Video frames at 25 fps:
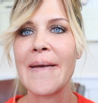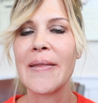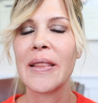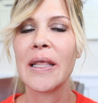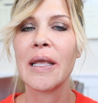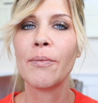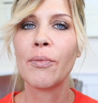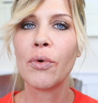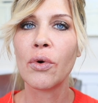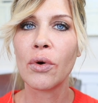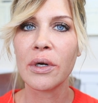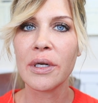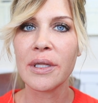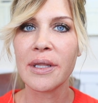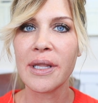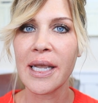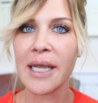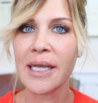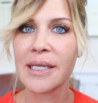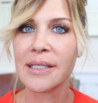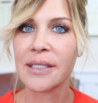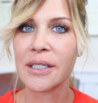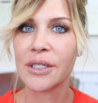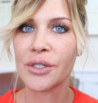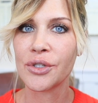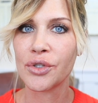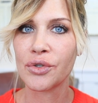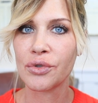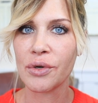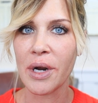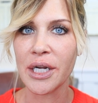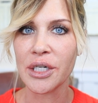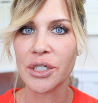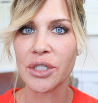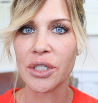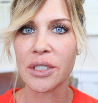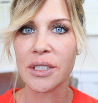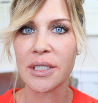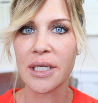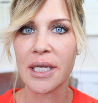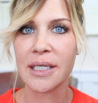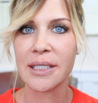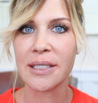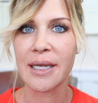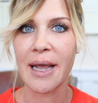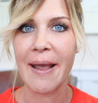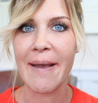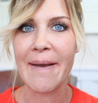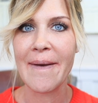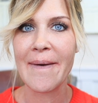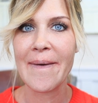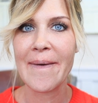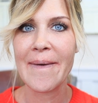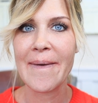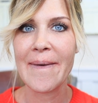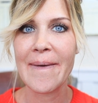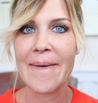The important thing is to stretch your skin tight.